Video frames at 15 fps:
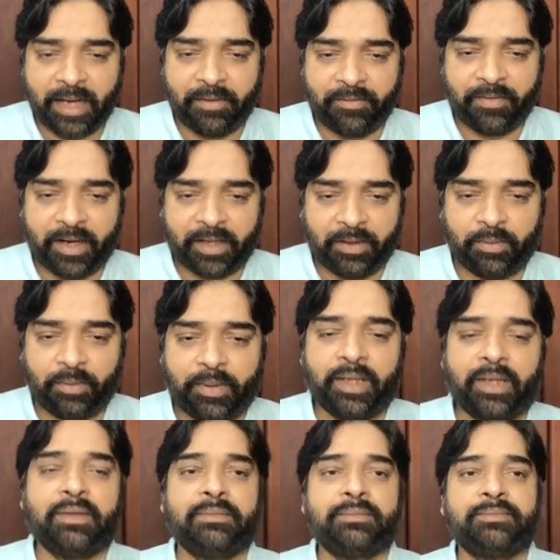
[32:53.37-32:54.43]
factorial.
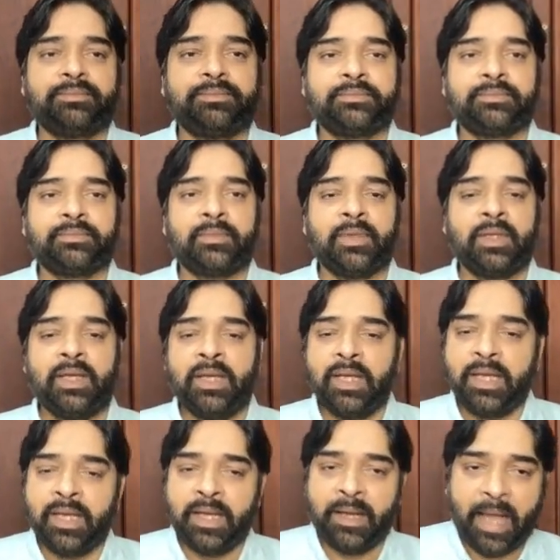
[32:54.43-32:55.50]

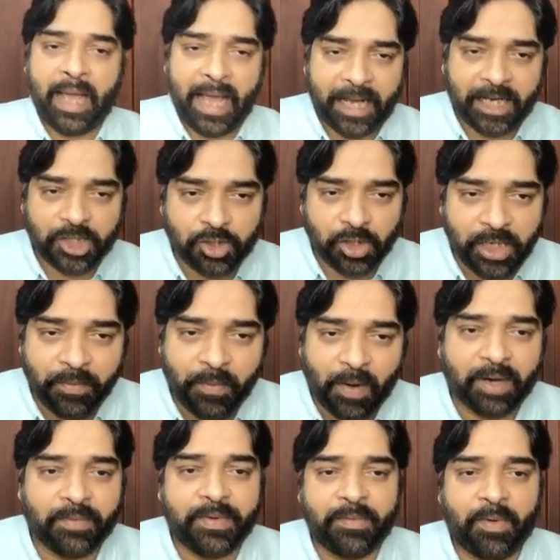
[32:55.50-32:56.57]
Actually what
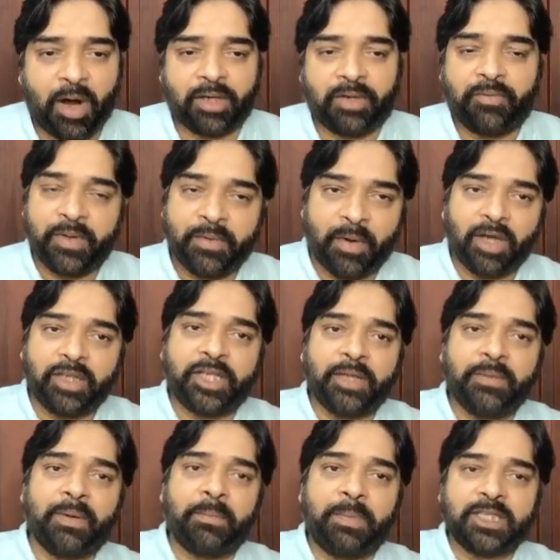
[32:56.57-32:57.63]
we want? We want
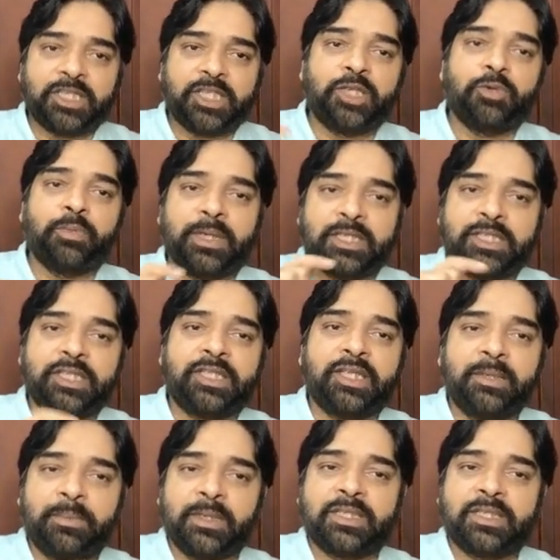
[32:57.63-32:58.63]
T1 plus T2 plus T3 plus